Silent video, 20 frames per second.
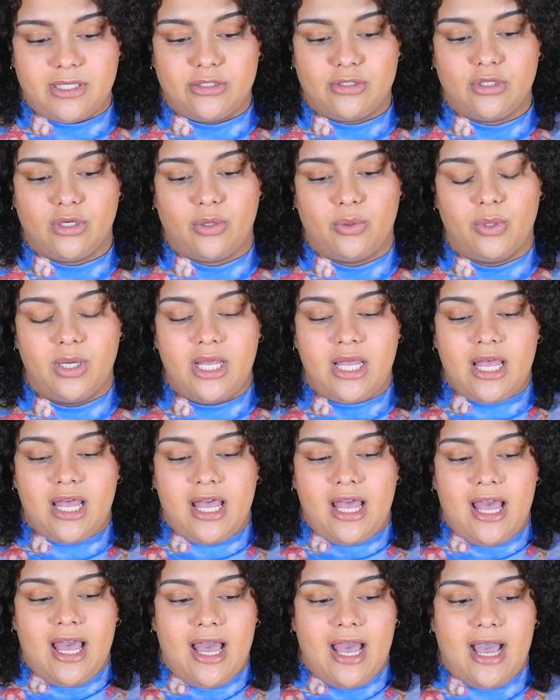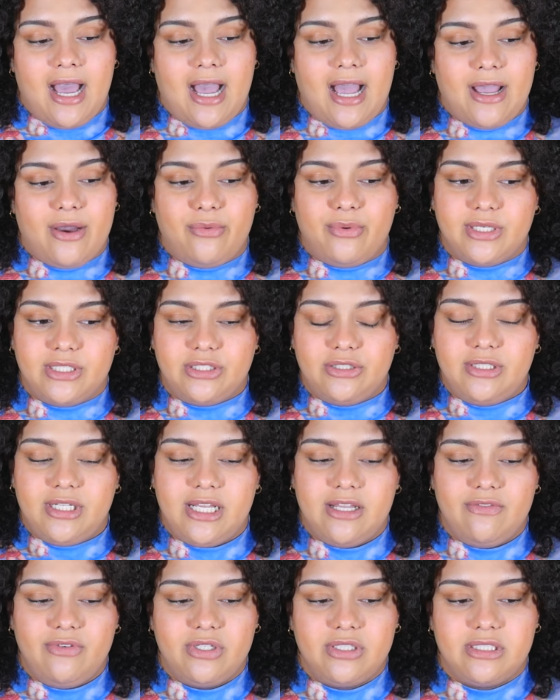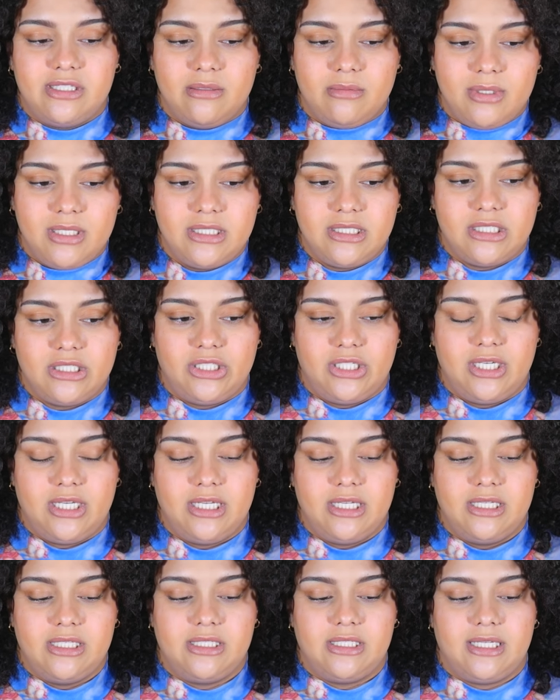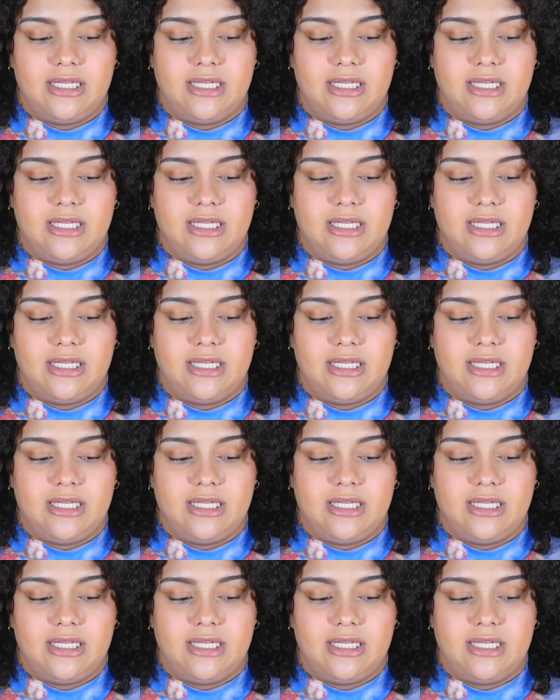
So I wish you'd give your siblings a chance,